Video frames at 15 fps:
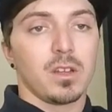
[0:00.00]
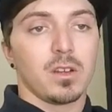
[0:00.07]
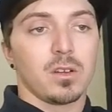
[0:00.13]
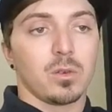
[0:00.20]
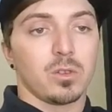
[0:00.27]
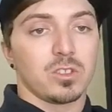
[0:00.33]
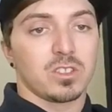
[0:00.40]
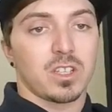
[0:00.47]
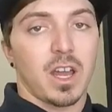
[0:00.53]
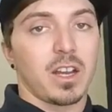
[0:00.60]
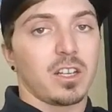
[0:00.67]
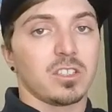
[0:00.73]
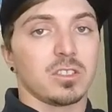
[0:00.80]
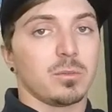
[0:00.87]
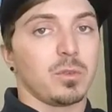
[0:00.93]
or just
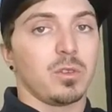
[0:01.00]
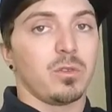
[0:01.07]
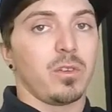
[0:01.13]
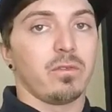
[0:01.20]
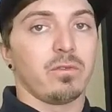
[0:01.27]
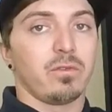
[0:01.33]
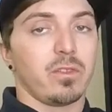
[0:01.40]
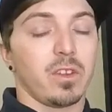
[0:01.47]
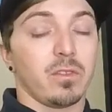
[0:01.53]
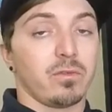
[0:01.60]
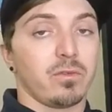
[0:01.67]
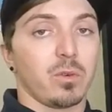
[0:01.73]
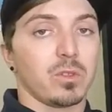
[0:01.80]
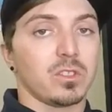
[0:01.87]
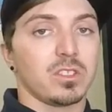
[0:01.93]
hire someone to
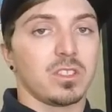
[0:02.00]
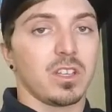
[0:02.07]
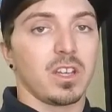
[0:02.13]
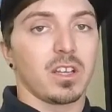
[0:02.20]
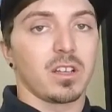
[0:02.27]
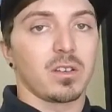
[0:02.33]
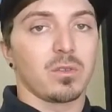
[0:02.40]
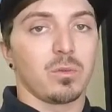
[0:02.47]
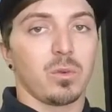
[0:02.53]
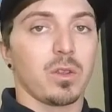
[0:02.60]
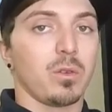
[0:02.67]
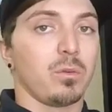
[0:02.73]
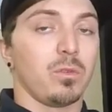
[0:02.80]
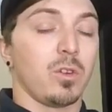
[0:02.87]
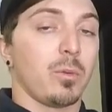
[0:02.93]
enforce tech,
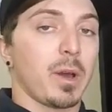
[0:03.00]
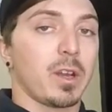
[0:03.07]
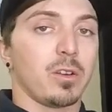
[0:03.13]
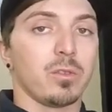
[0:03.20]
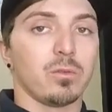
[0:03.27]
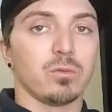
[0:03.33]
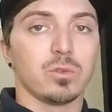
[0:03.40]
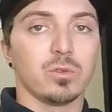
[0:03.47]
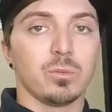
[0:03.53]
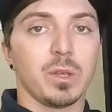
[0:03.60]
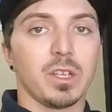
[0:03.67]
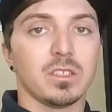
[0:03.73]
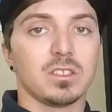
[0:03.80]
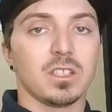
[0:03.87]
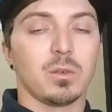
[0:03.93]
no matter the rule
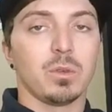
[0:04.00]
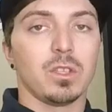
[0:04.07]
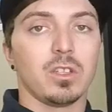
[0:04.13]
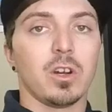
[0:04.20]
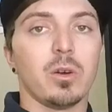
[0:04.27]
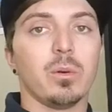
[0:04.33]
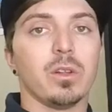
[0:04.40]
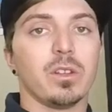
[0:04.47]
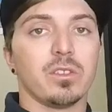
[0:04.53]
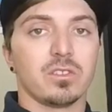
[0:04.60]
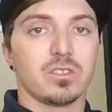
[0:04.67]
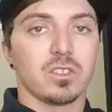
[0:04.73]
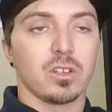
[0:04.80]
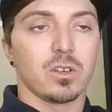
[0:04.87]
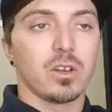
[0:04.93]
base that we go with.
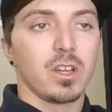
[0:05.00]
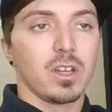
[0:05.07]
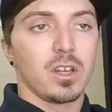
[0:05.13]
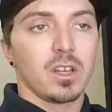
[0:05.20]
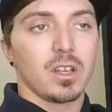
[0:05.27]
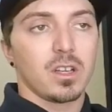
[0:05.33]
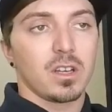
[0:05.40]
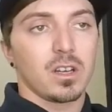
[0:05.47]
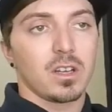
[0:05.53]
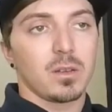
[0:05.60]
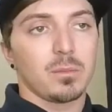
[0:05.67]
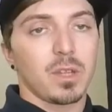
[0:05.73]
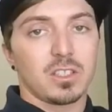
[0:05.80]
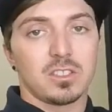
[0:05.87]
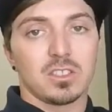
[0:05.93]
So
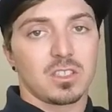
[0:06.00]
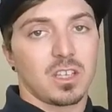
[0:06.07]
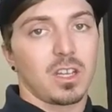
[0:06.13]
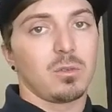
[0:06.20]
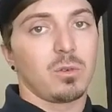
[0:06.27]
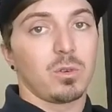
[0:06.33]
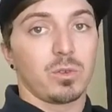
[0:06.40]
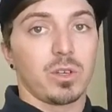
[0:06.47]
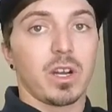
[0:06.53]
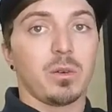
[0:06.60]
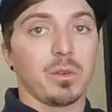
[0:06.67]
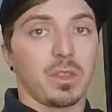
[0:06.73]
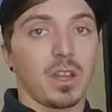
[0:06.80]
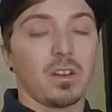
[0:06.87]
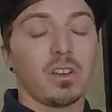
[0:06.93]
that's just kind of where we're at
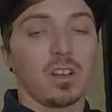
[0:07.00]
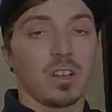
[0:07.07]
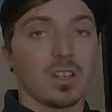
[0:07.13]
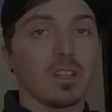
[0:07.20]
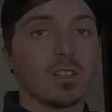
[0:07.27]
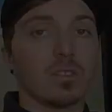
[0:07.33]
with that right now.